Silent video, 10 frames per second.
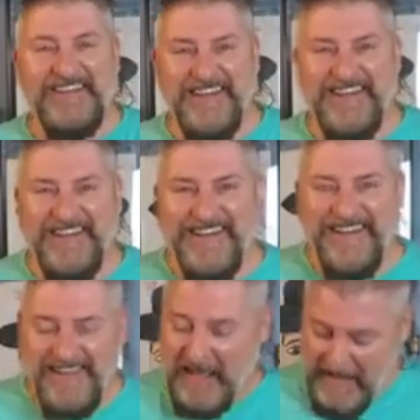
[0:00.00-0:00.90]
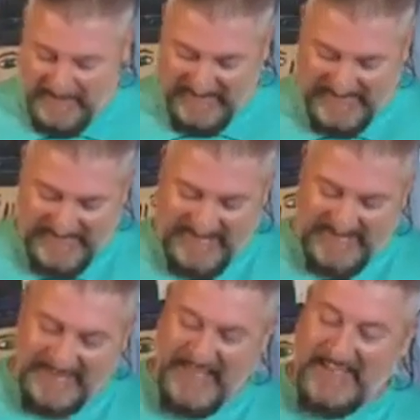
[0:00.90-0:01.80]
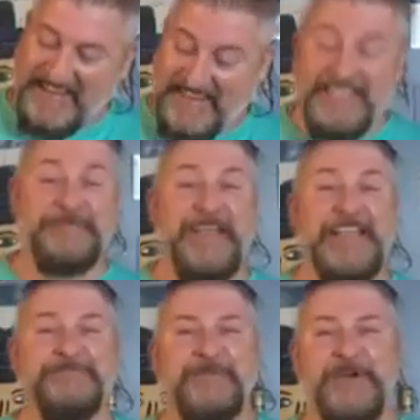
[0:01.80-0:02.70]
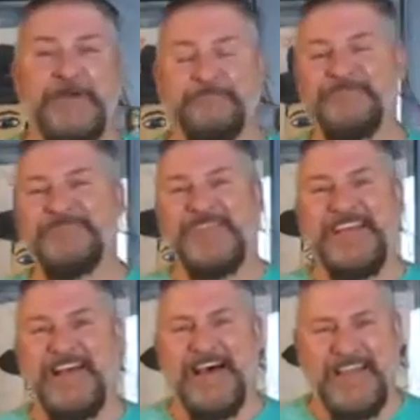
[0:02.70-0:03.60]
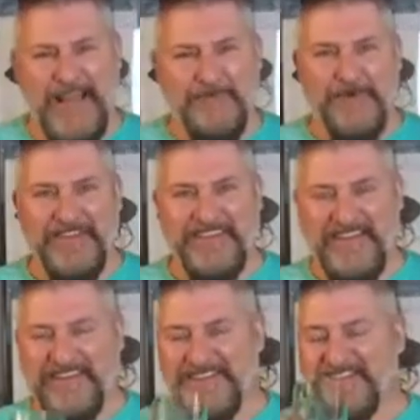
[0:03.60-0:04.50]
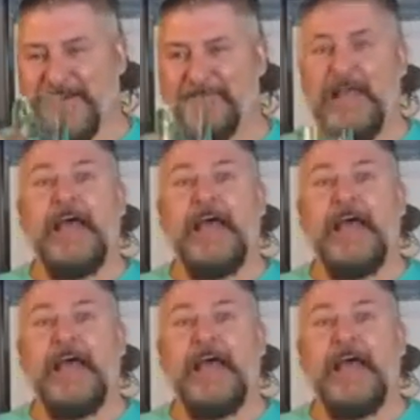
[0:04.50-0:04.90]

this, this, this makes me burp a lot more than the other stuff.